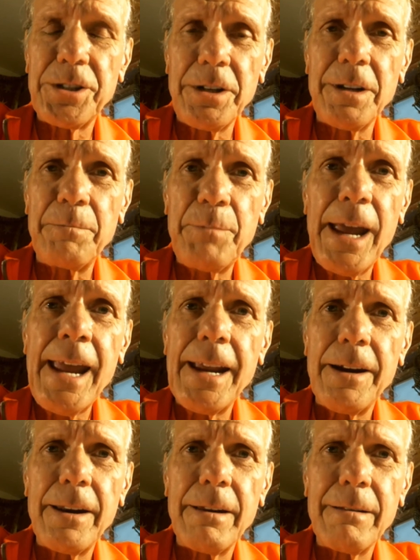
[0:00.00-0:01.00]
still in
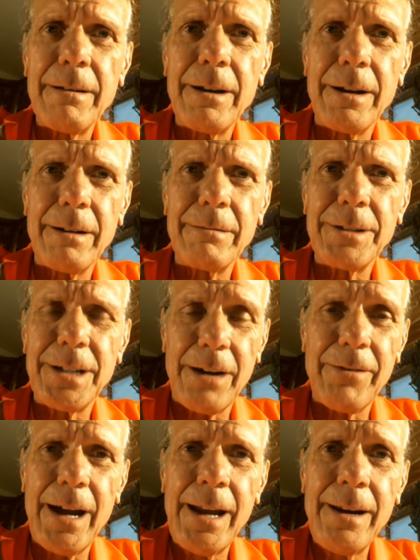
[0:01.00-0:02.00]
pain. Uh, is
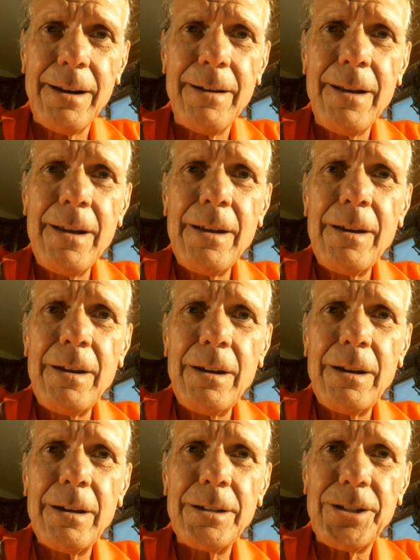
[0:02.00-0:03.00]
that right?
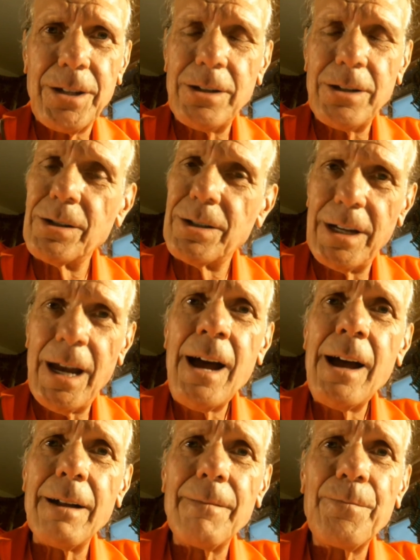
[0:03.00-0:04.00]
She goes,
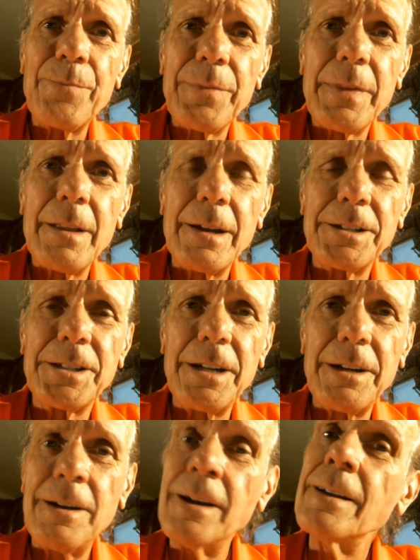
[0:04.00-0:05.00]
yeah. I
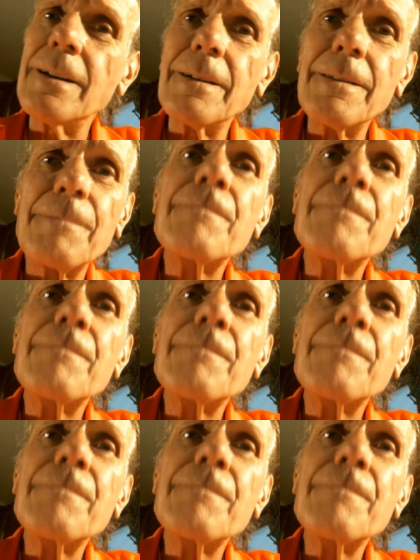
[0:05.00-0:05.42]
said, huh.